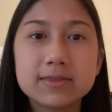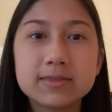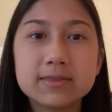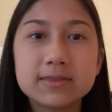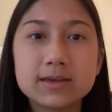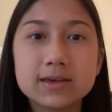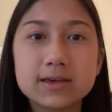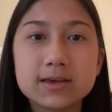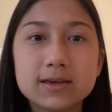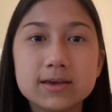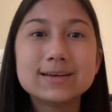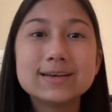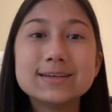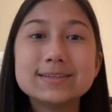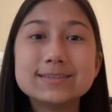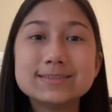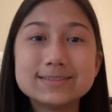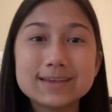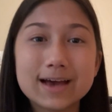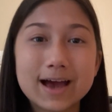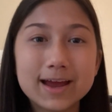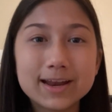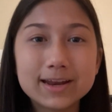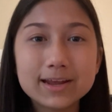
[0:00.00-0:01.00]
the
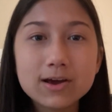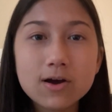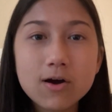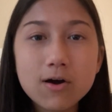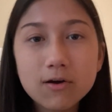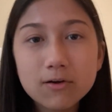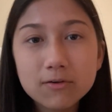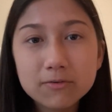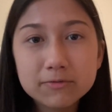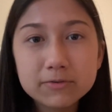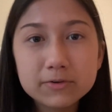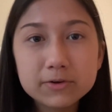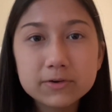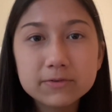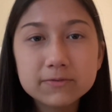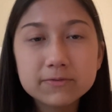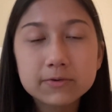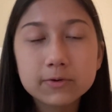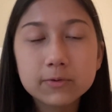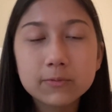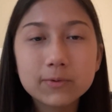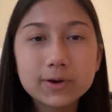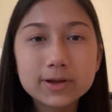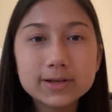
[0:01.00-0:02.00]
dining hall food
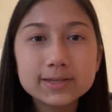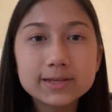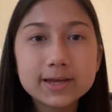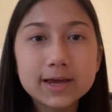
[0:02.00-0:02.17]
for one